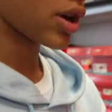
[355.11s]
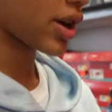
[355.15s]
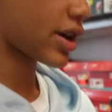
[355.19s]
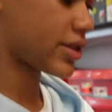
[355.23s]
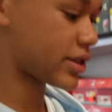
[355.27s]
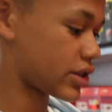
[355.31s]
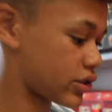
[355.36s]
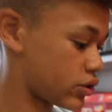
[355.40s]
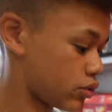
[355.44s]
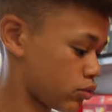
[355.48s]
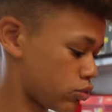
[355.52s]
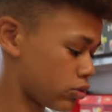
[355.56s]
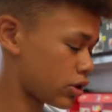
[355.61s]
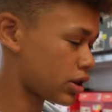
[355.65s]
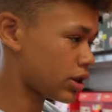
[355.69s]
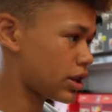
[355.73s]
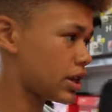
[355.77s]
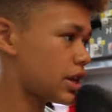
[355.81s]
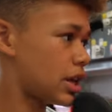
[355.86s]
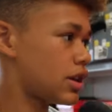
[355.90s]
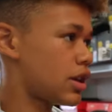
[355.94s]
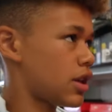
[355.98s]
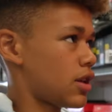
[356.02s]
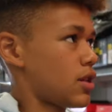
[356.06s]
because it's
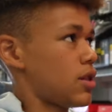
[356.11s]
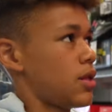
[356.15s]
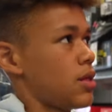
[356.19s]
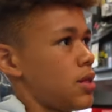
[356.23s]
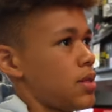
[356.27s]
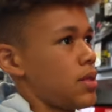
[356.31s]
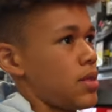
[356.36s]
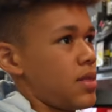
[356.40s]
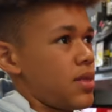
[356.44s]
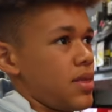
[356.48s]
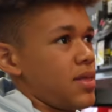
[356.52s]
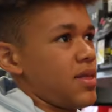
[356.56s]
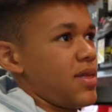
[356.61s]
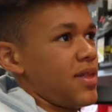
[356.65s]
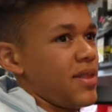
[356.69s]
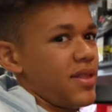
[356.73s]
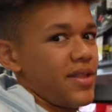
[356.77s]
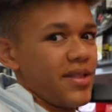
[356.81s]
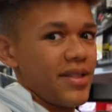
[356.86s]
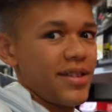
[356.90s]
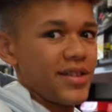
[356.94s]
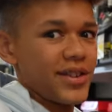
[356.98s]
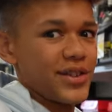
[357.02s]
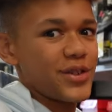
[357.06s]
really
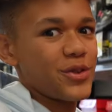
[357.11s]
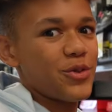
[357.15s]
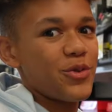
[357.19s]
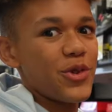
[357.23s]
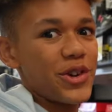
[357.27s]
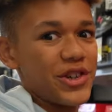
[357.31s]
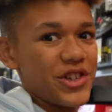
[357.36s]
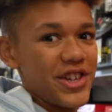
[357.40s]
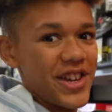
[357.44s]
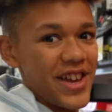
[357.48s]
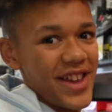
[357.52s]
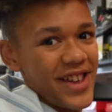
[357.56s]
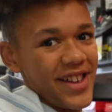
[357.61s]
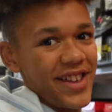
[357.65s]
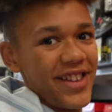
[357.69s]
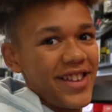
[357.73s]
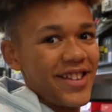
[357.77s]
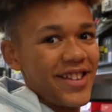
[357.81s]
squishy.